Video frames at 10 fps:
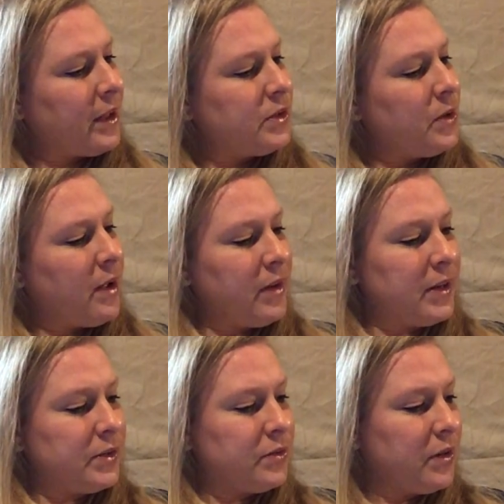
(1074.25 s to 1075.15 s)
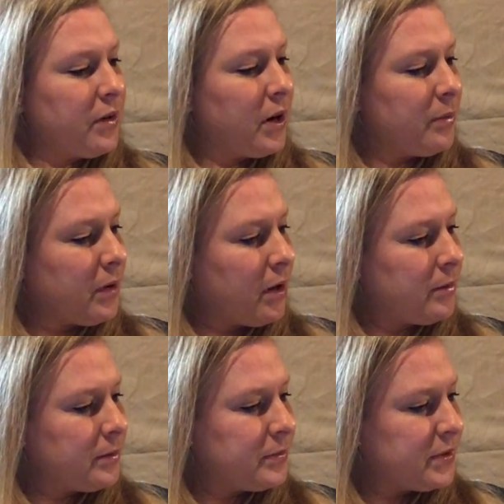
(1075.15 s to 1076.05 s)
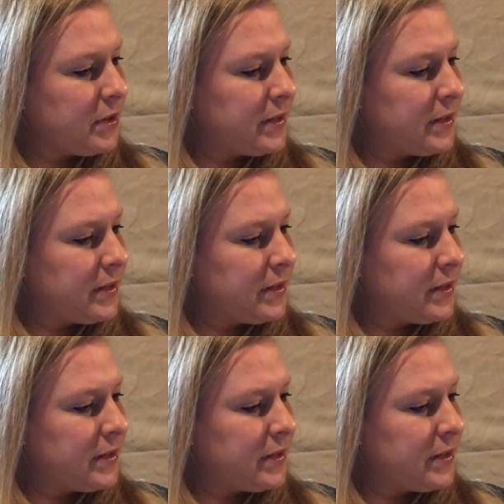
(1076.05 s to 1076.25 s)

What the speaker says: Do you have a history of heart problems?